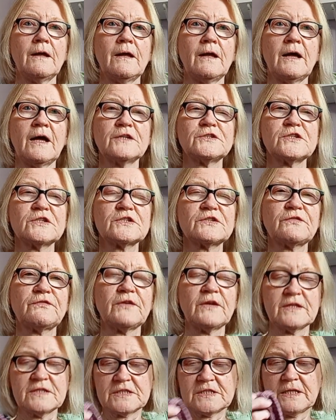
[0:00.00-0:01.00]
I just
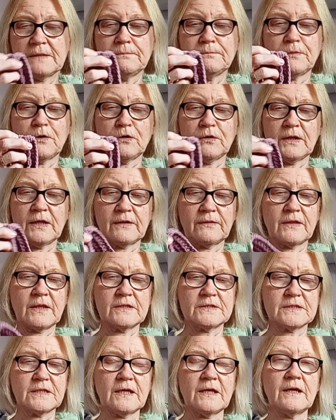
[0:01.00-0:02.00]
feel symbolic
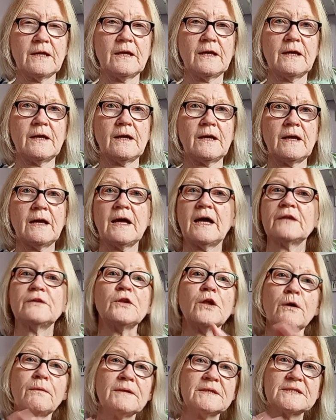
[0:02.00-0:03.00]
that I had
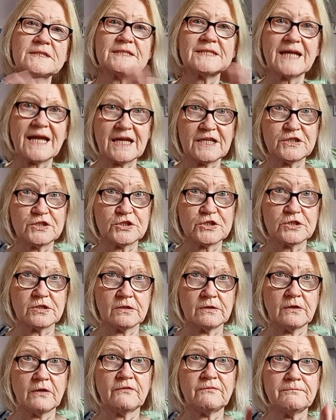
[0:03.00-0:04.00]
no
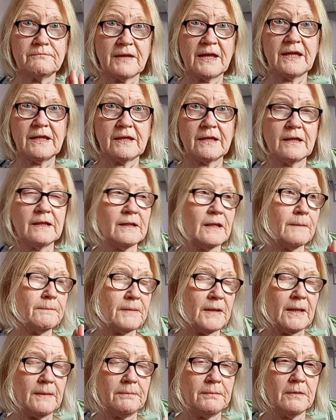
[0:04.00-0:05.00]
intention of making a
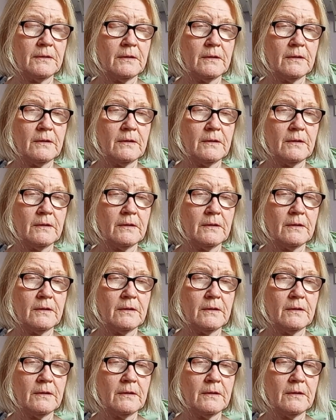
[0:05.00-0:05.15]
bib.